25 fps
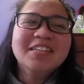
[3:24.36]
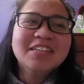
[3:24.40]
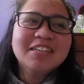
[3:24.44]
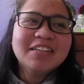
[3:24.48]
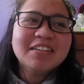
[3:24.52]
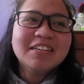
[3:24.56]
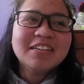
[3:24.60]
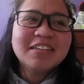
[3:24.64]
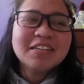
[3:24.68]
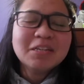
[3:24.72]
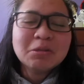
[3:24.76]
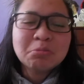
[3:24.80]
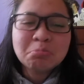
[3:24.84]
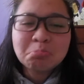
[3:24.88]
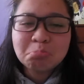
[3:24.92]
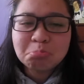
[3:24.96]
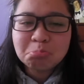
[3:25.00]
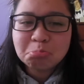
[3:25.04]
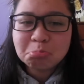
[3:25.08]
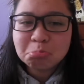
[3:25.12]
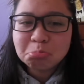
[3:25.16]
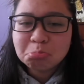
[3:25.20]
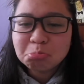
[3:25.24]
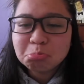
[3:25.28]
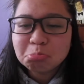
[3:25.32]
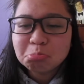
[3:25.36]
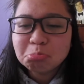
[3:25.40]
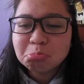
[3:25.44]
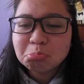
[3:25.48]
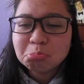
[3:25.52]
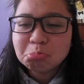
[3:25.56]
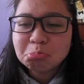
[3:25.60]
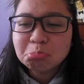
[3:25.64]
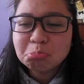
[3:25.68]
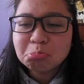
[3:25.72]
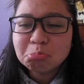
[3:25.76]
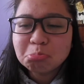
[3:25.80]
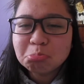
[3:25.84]

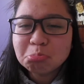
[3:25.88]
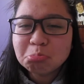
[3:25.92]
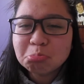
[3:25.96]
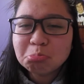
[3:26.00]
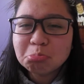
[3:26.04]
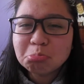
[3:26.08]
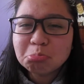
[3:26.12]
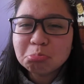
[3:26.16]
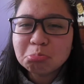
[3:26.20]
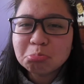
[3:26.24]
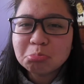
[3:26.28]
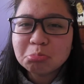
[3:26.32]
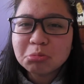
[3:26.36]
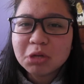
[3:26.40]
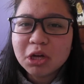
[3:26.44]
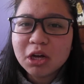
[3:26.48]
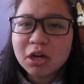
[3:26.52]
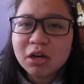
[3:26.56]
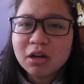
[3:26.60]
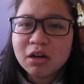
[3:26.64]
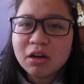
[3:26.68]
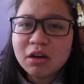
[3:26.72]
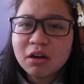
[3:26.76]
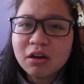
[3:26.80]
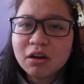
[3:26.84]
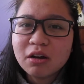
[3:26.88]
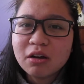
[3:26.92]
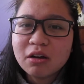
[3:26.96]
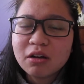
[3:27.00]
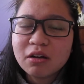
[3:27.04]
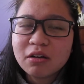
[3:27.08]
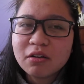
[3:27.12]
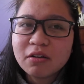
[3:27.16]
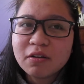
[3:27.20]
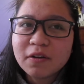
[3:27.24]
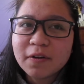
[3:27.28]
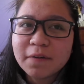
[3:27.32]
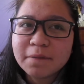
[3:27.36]

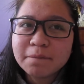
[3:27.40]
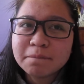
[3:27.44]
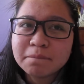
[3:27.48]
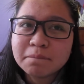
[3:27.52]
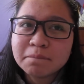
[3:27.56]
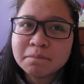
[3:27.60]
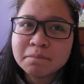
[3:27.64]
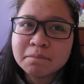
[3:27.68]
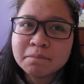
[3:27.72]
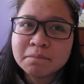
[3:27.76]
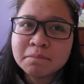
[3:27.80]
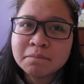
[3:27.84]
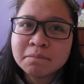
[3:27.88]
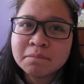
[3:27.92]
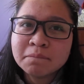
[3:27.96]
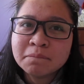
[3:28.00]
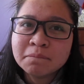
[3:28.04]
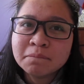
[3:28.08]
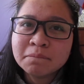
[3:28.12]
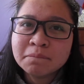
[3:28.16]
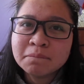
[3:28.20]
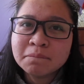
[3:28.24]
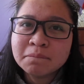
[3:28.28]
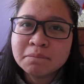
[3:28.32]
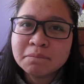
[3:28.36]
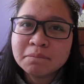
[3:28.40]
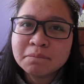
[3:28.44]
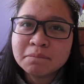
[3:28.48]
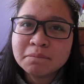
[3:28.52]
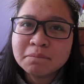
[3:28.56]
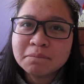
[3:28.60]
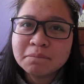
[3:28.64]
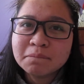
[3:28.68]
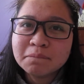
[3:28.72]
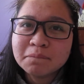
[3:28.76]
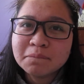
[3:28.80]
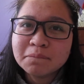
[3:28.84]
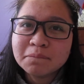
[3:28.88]

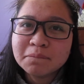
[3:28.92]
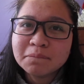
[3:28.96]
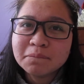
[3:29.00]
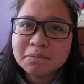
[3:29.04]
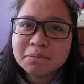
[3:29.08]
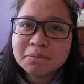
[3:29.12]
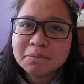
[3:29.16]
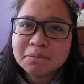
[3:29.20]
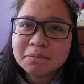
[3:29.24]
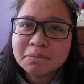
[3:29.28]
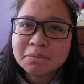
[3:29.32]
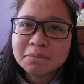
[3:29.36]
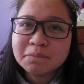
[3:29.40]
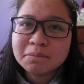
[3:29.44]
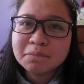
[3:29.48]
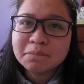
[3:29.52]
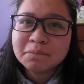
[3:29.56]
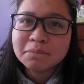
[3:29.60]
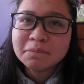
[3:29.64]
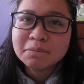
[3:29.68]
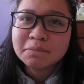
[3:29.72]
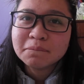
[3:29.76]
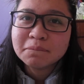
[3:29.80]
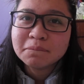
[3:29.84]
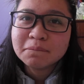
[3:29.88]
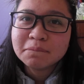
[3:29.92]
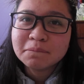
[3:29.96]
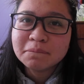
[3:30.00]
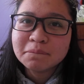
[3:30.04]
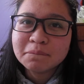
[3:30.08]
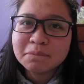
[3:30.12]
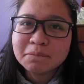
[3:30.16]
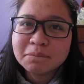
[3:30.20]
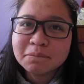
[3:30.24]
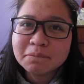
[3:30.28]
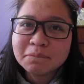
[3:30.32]
[no speech]